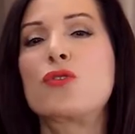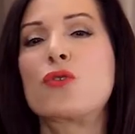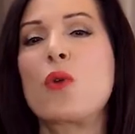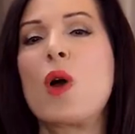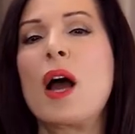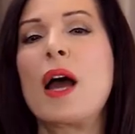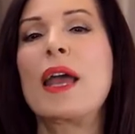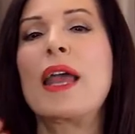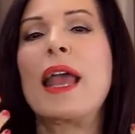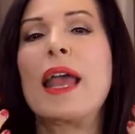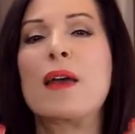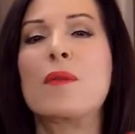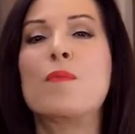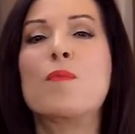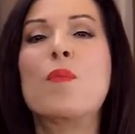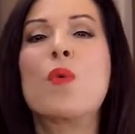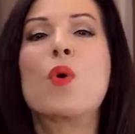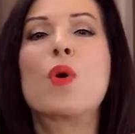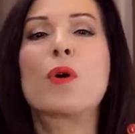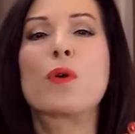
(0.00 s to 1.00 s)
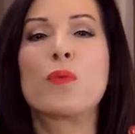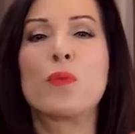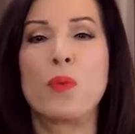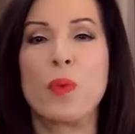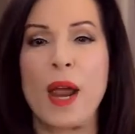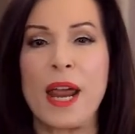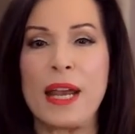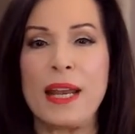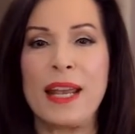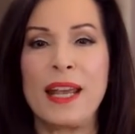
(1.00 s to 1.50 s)
dry and more
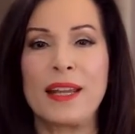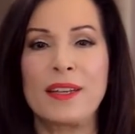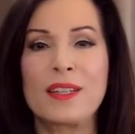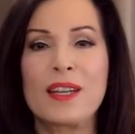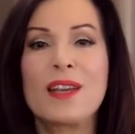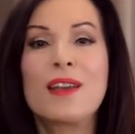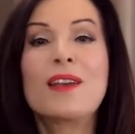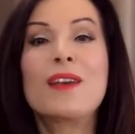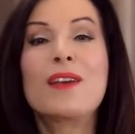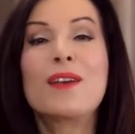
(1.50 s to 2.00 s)
radiant.